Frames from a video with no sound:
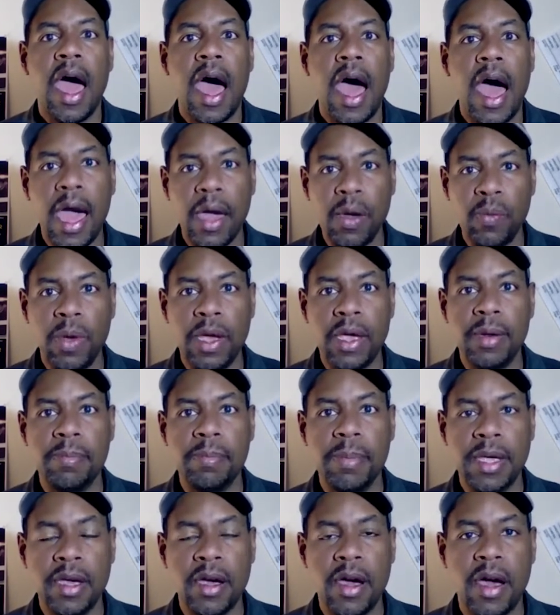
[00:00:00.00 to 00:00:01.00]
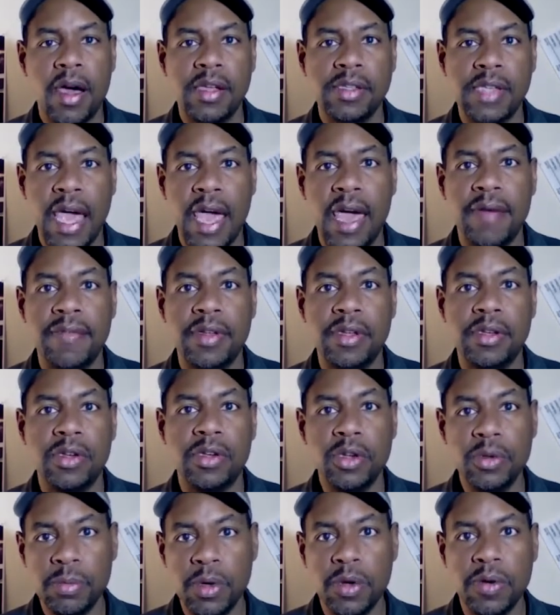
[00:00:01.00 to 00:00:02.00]
I went because I have a
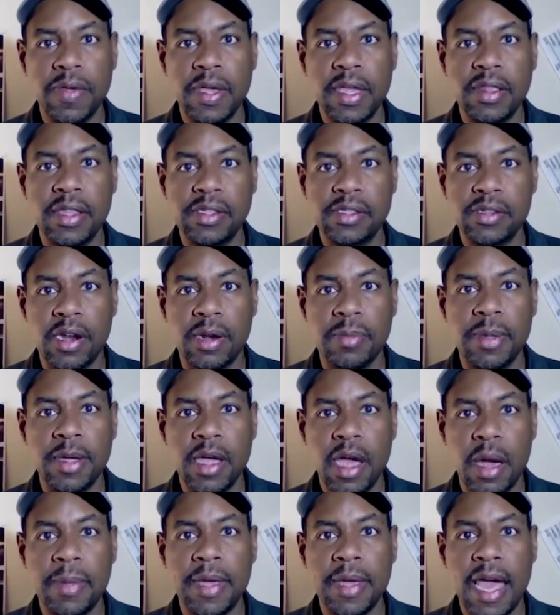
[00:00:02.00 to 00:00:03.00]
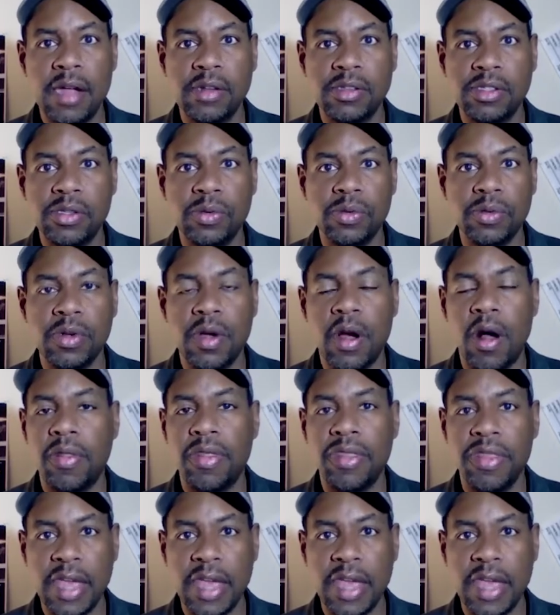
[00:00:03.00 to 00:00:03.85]
new movie that's going to be coming out soon called